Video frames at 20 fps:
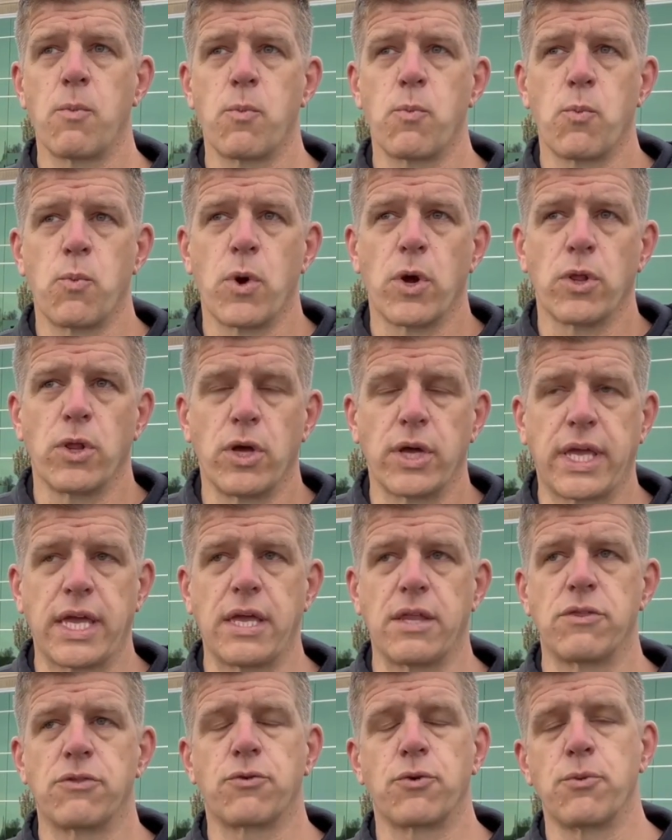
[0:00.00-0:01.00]
we're
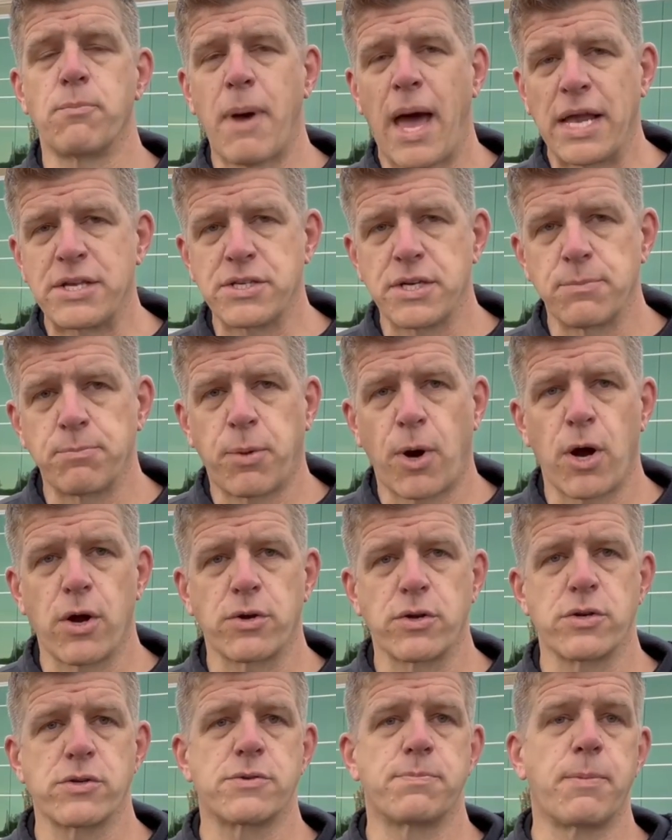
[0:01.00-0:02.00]
looking through matching
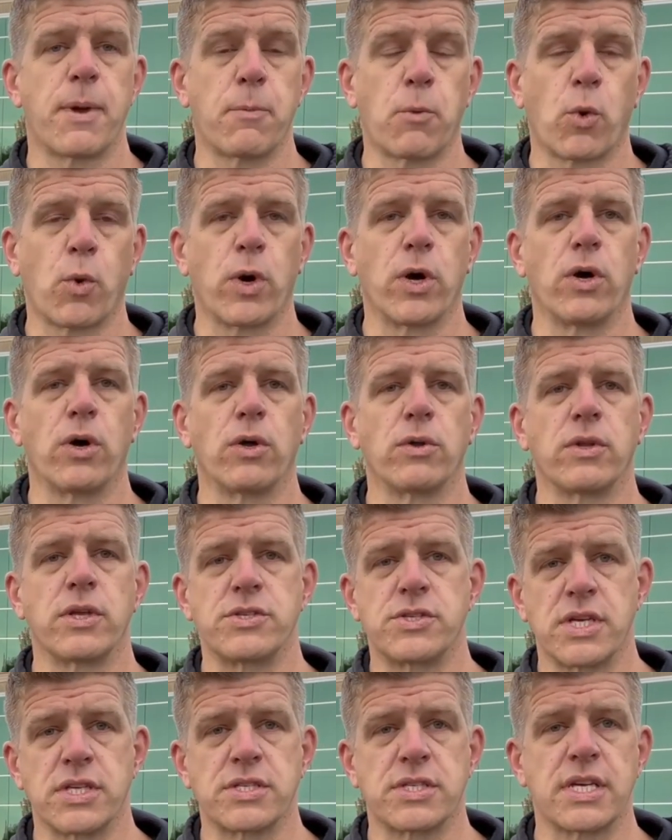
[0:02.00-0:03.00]
partners. BimmerWorld
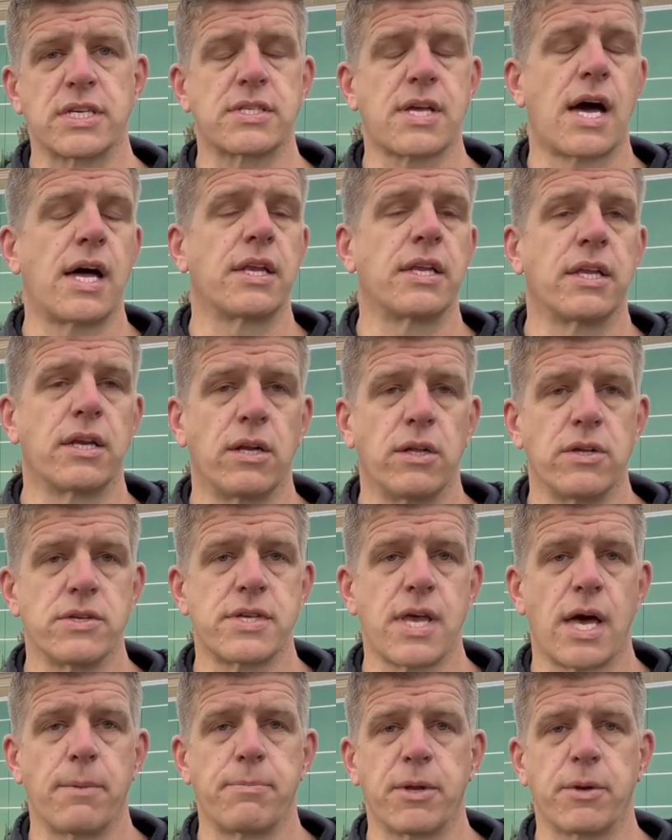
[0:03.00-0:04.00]
Logistics Continental
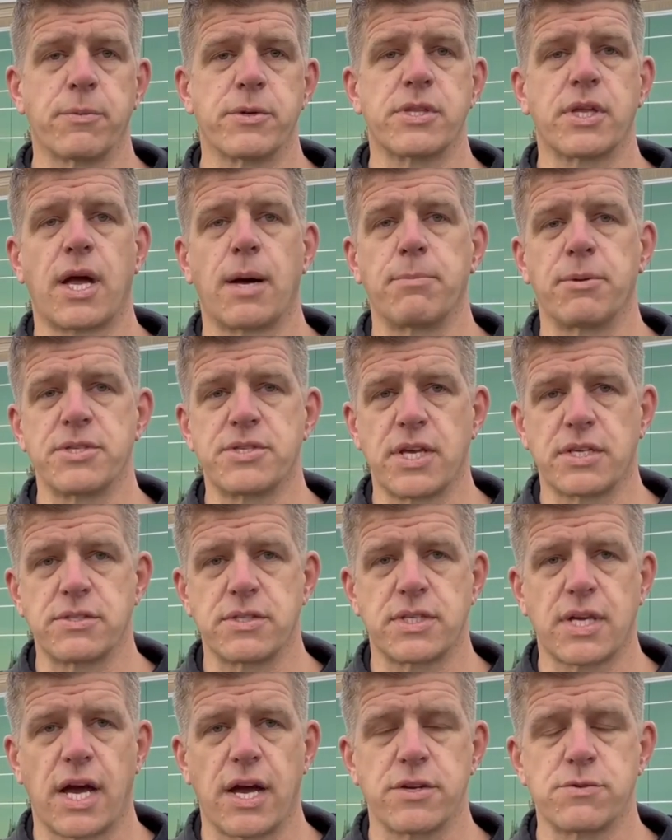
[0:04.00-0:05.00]
is helping with a couple of sets
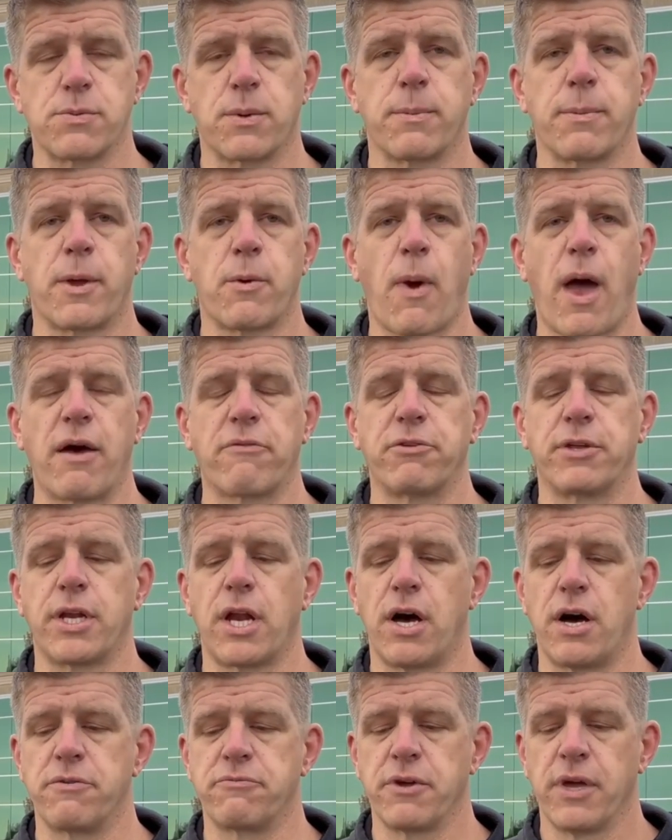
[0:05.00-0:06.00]
of tires we'll be raffling
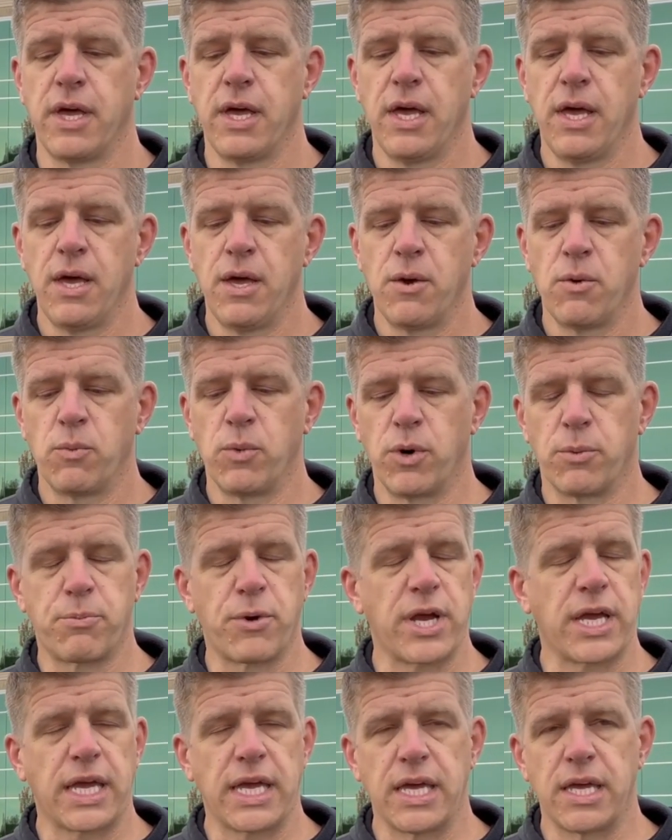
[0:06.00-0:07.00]
off. We'll
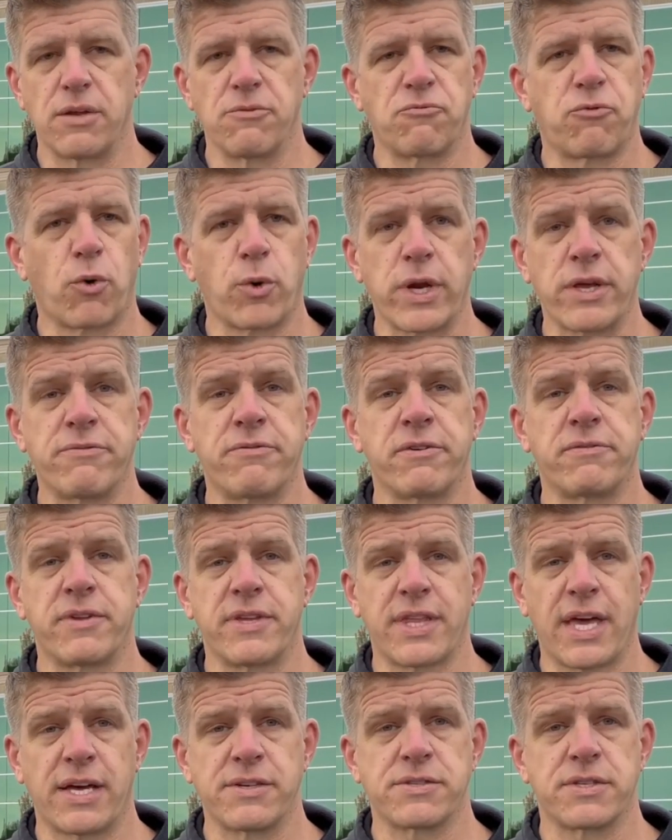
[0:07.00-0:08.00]
bring in
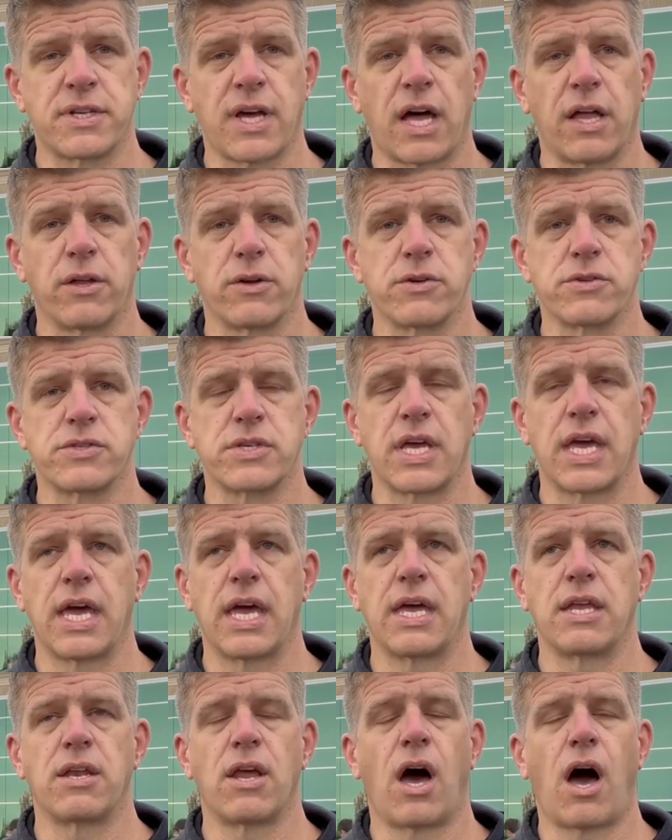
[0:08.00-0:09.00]
$40,000-$50,000,
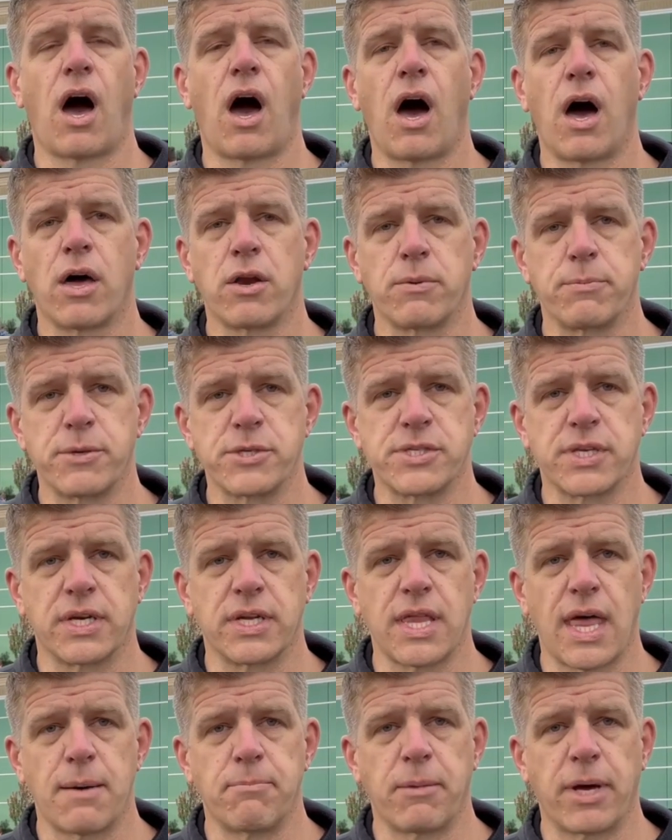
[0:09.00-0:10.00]
and 100%
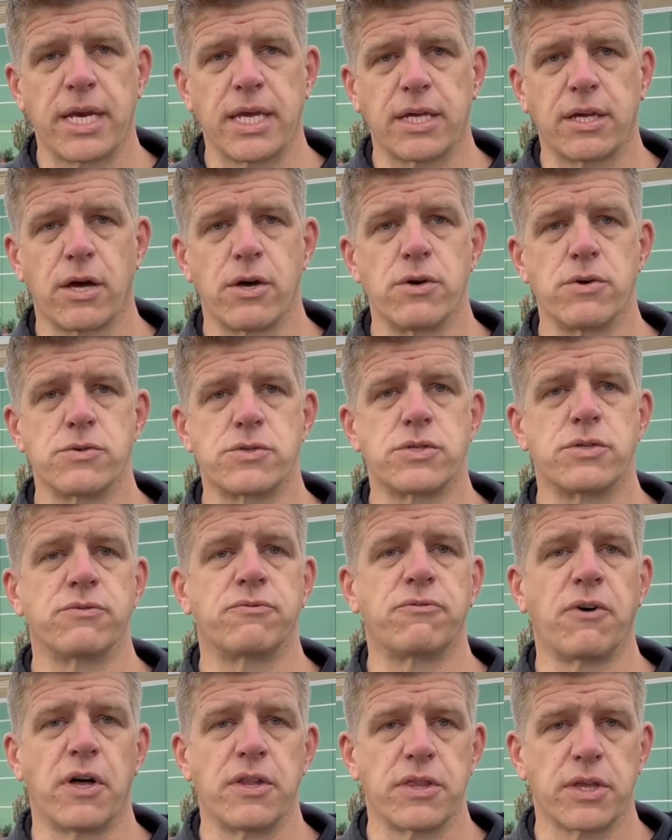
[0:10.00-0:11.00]
of that money goes to
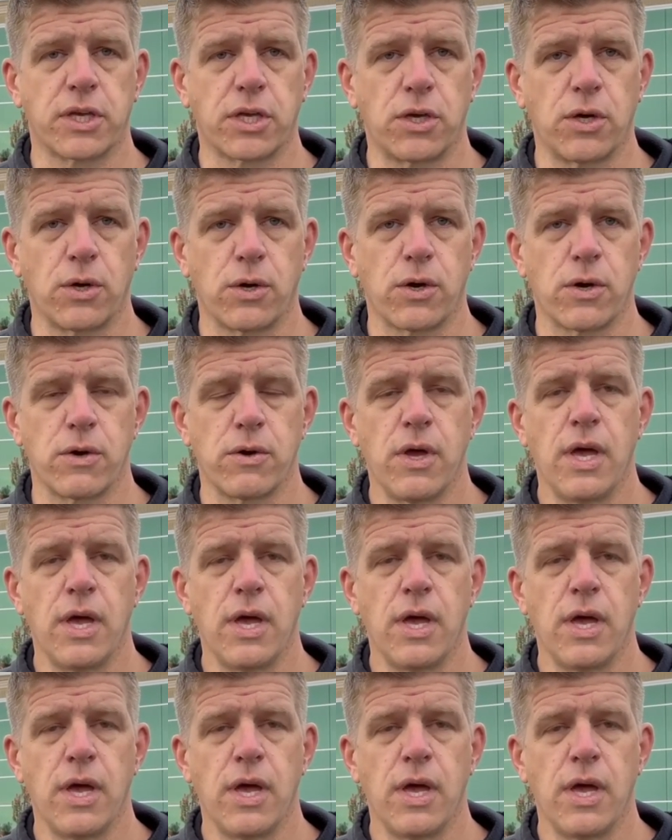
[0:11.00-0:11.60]
fund the cure